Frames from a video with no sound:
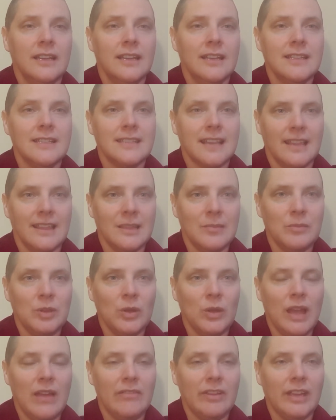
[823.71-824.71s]
send them your
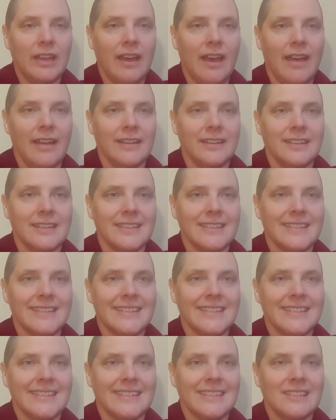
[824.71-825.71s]
loving
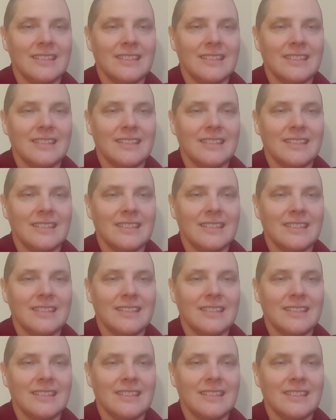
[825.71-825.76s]
kindness.